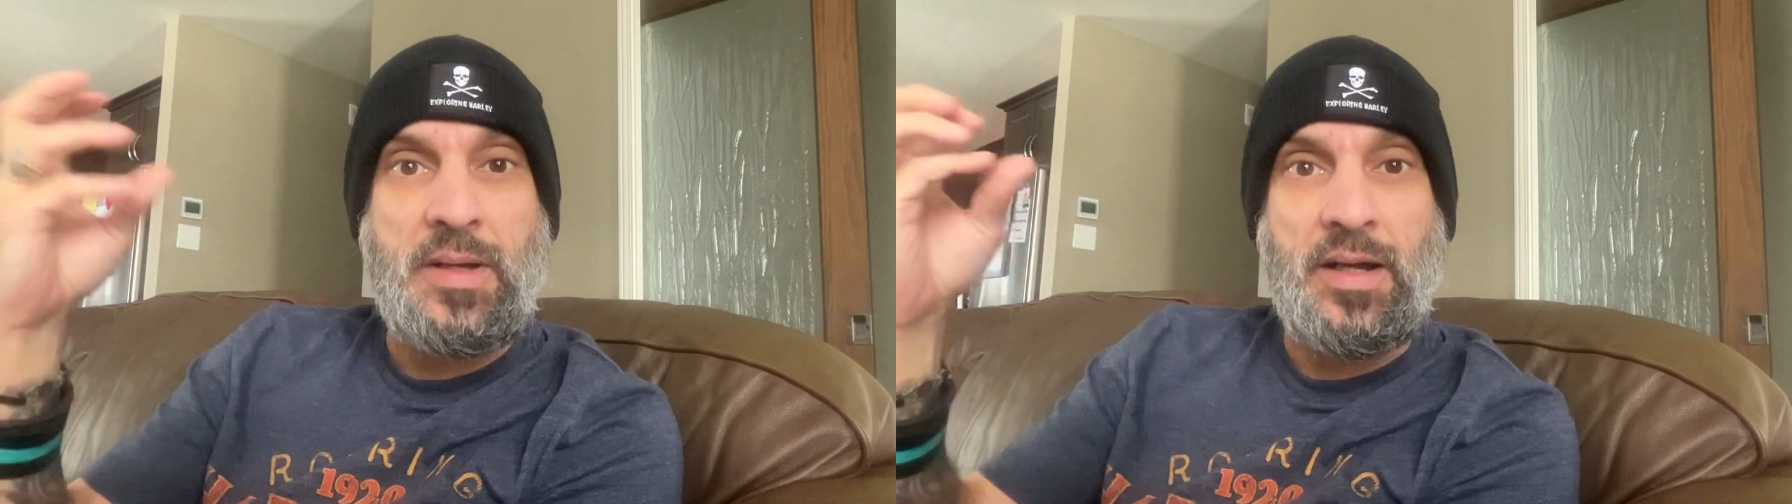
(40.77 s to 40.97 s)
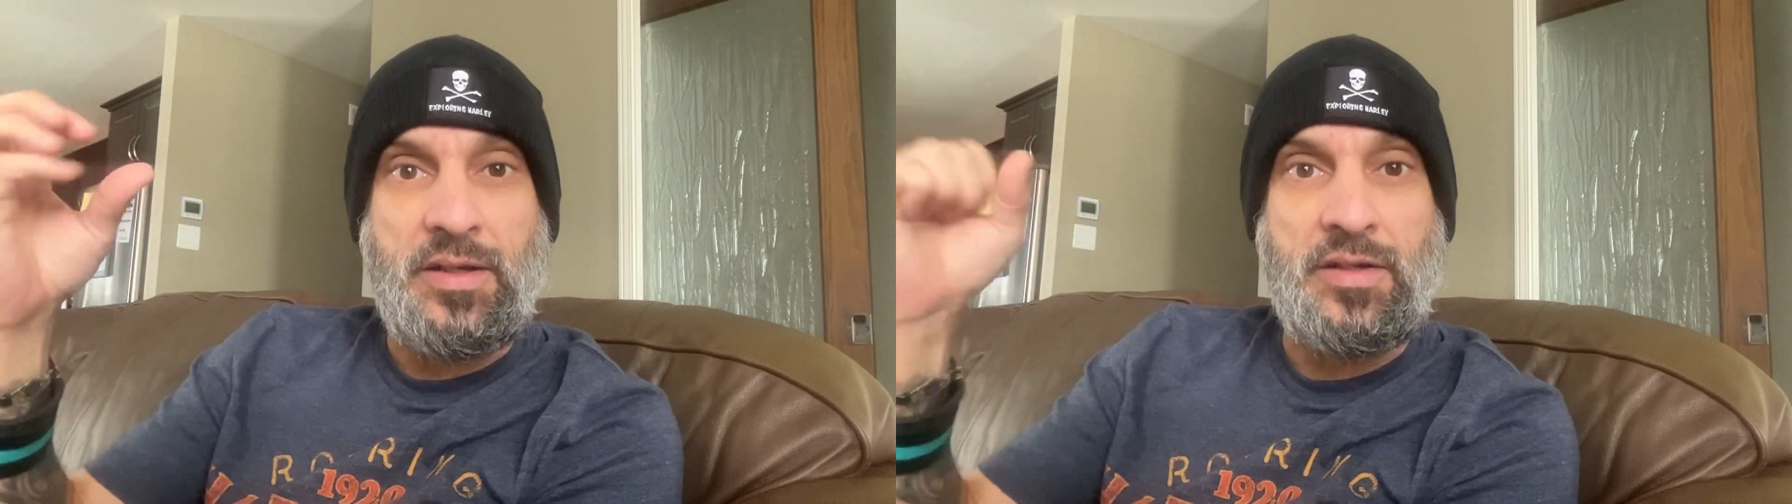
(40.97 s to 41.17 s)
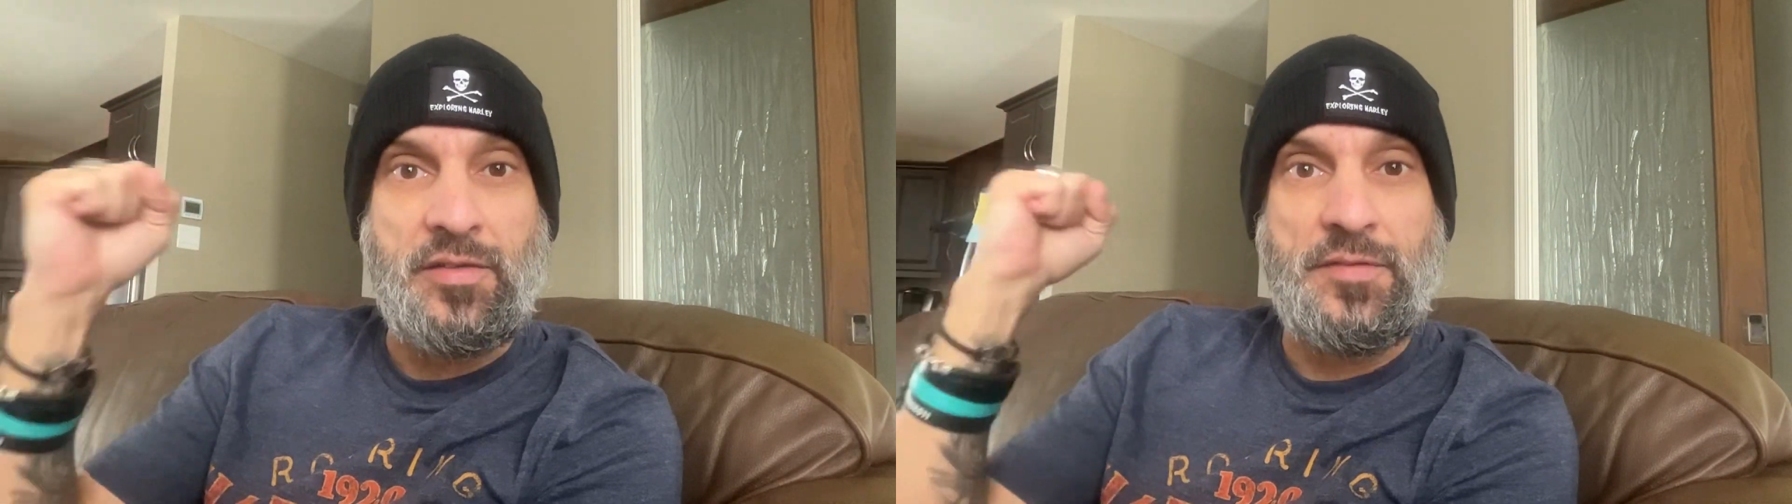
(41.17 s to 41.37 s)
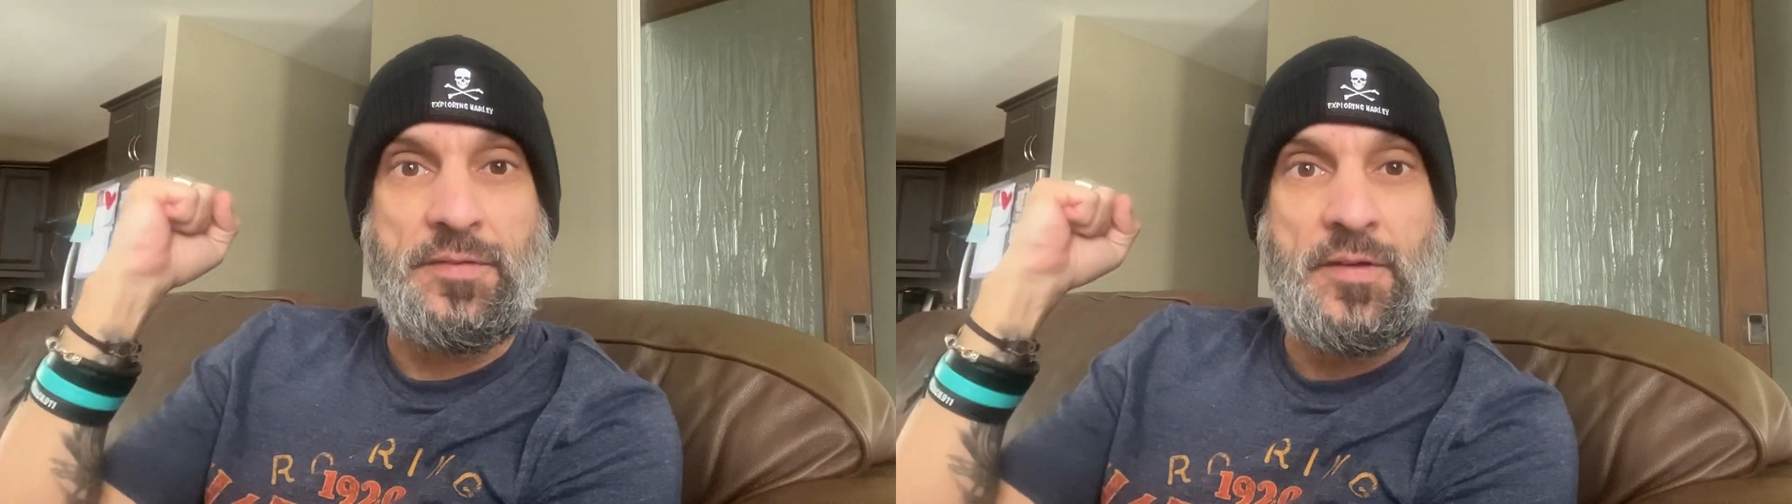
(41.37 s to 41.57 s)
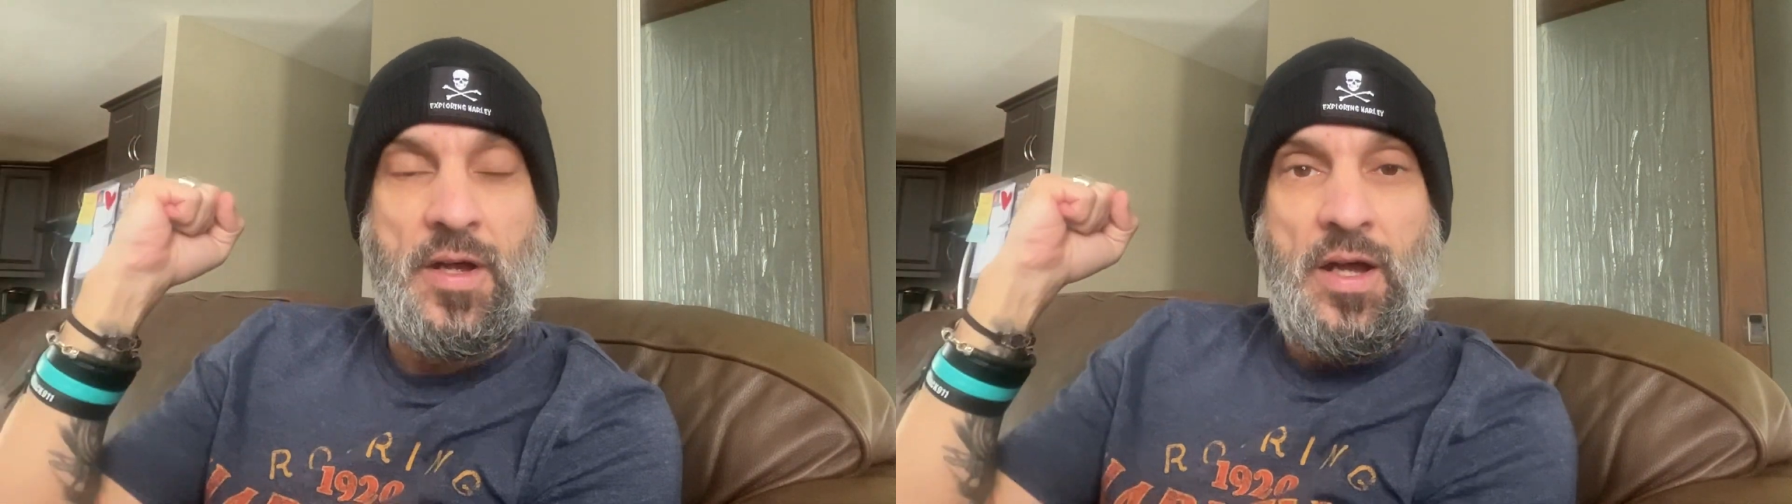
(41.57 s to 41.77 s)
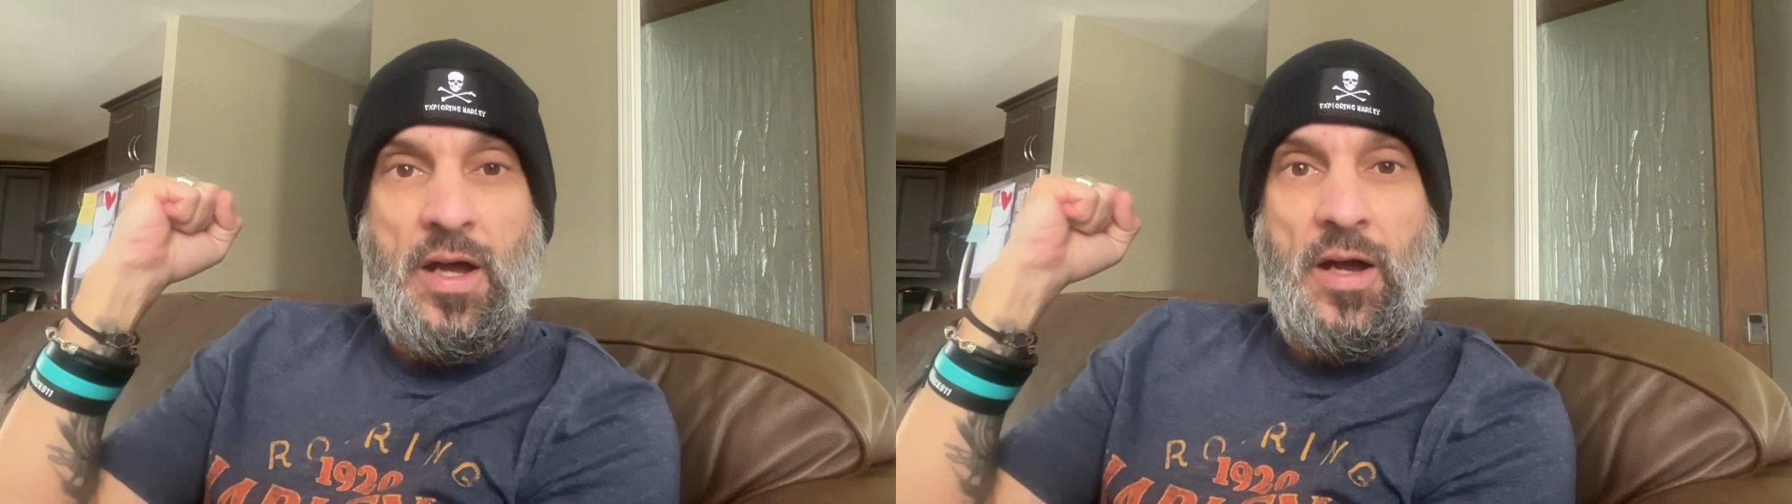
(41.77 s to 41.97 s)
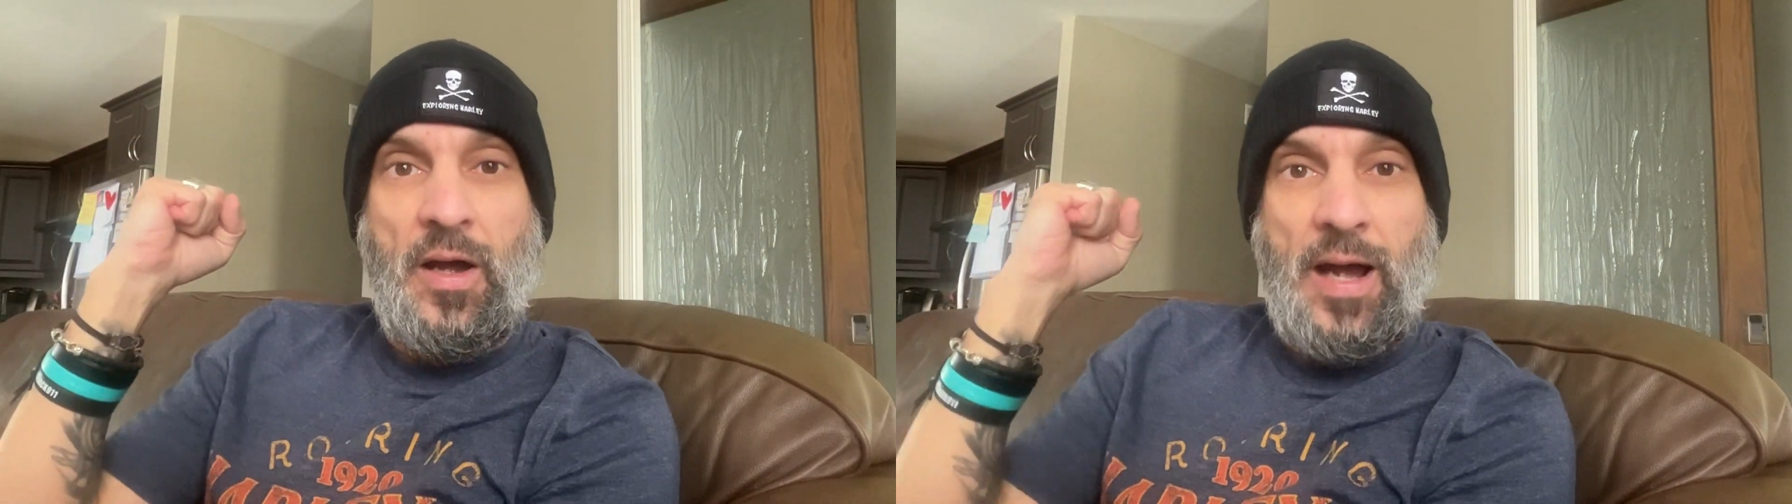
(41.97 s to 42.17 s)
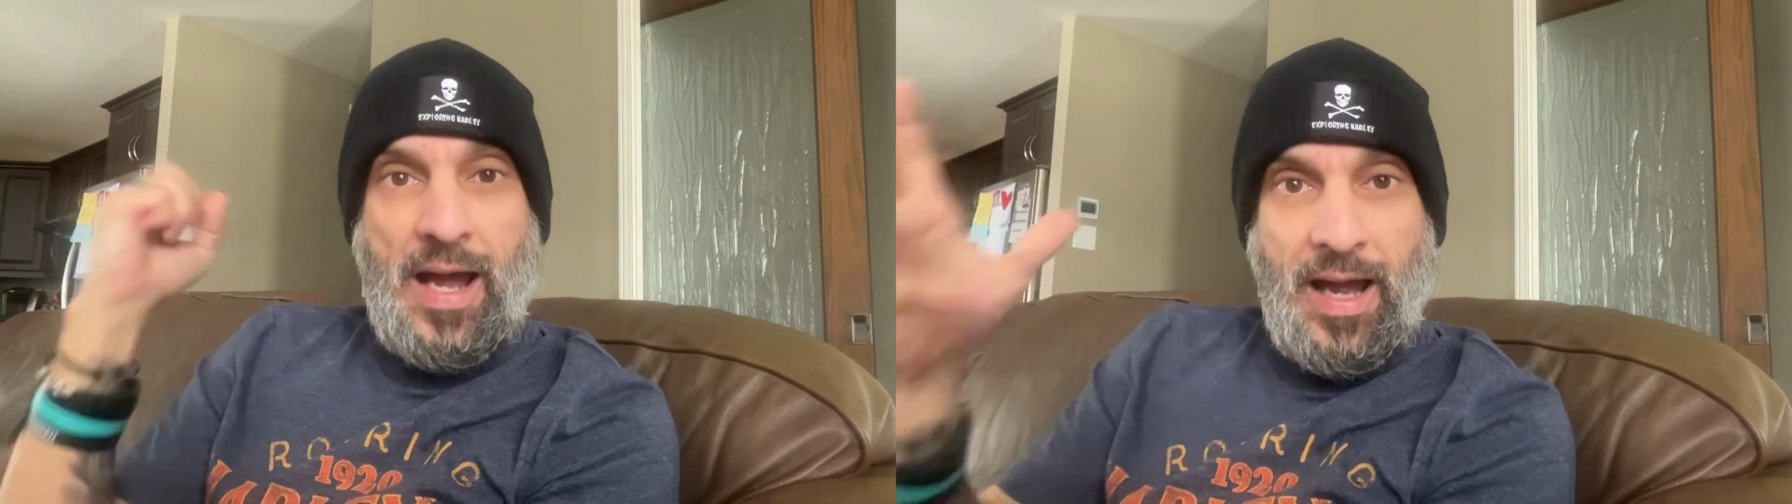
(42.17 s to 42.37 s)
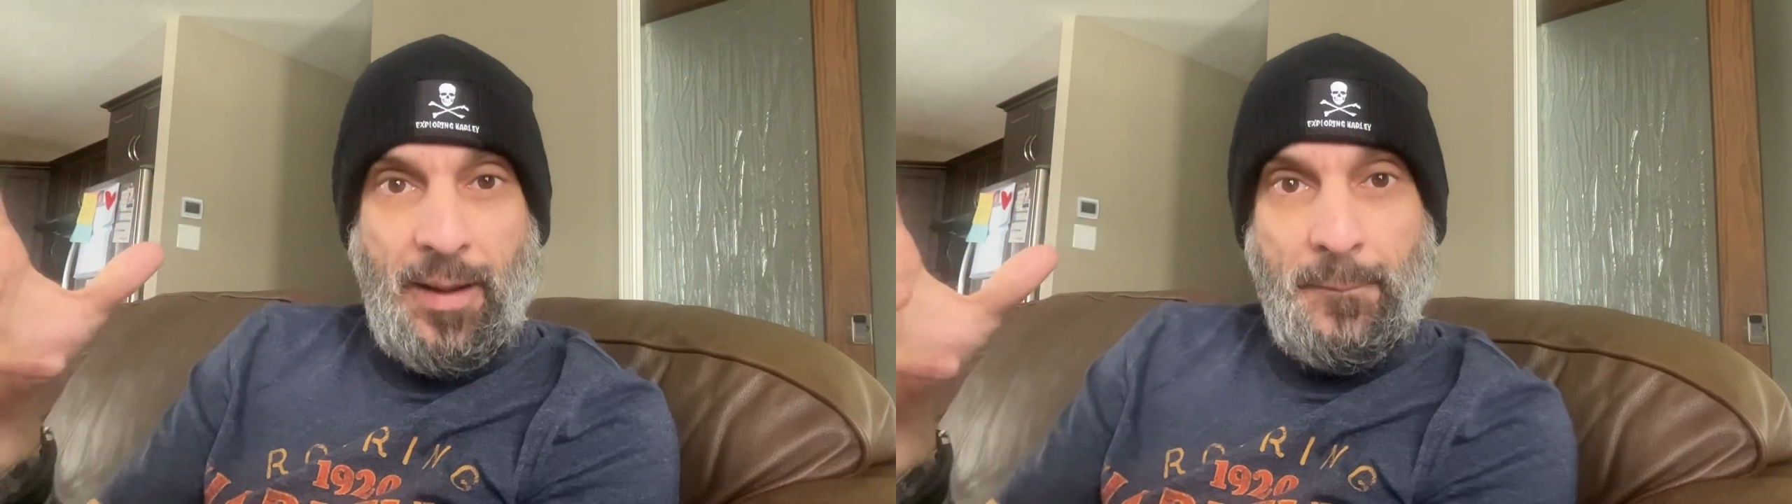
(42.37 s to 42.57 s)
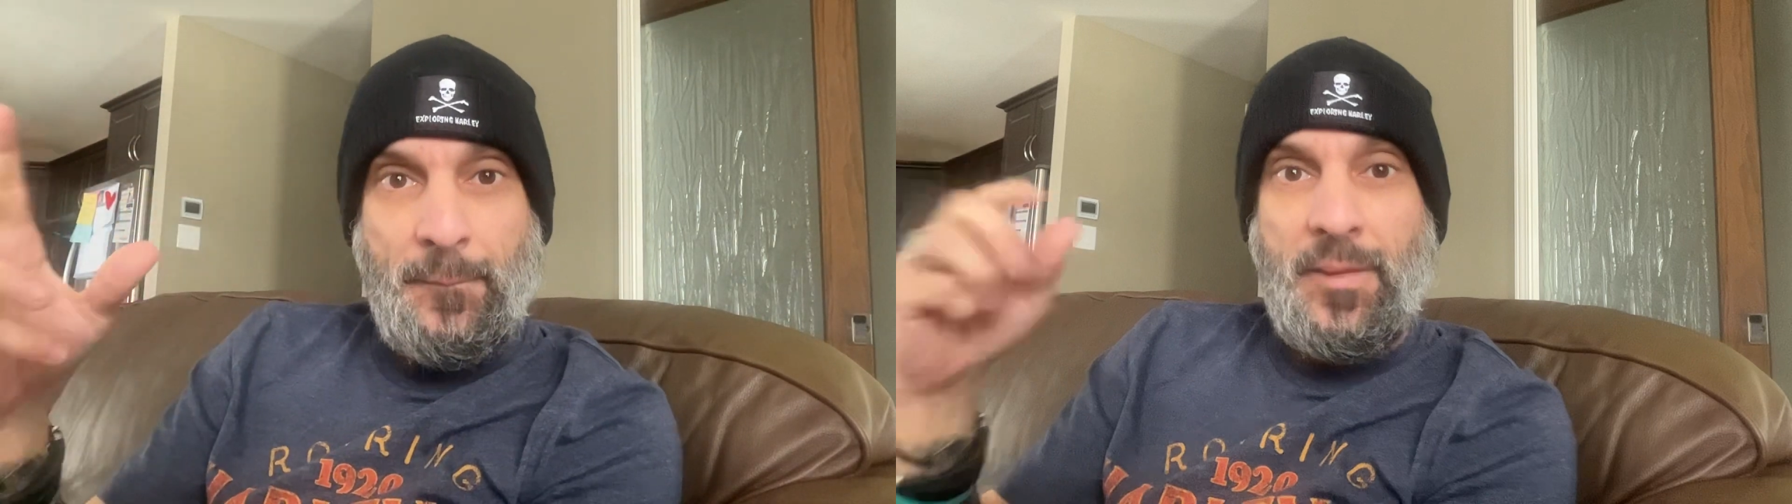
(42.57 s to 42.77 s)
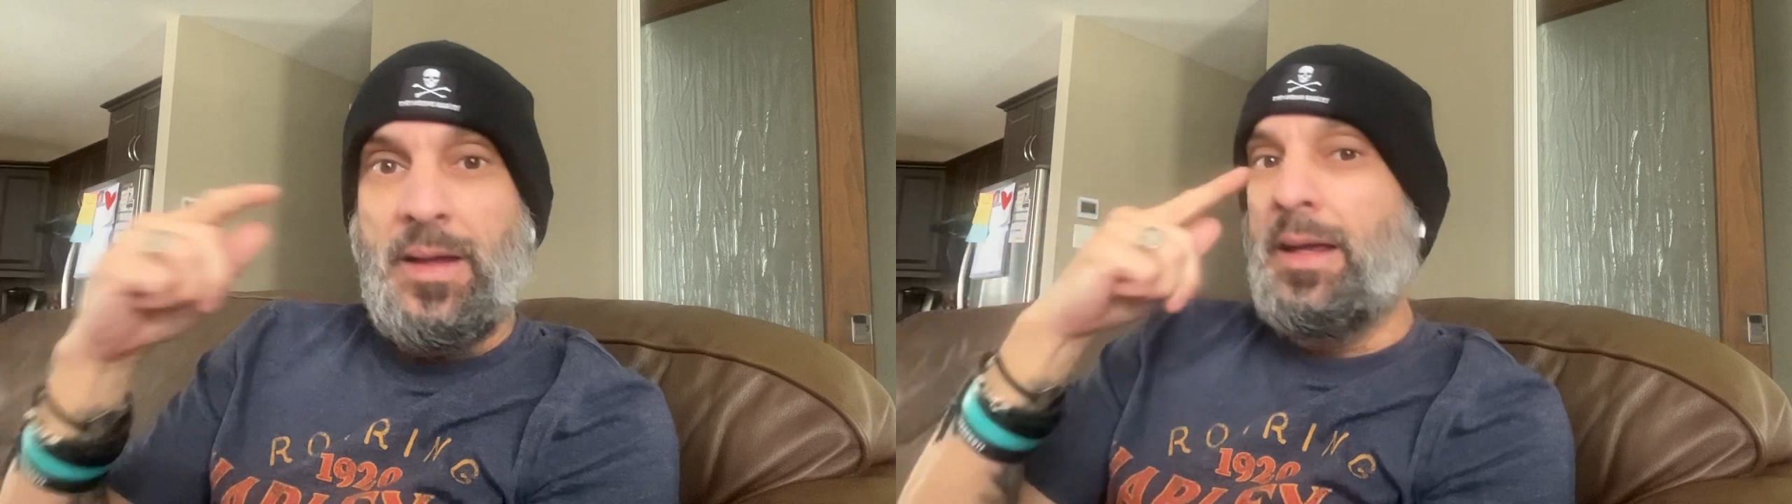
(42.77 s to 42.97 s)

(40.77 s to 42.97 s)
kind of app.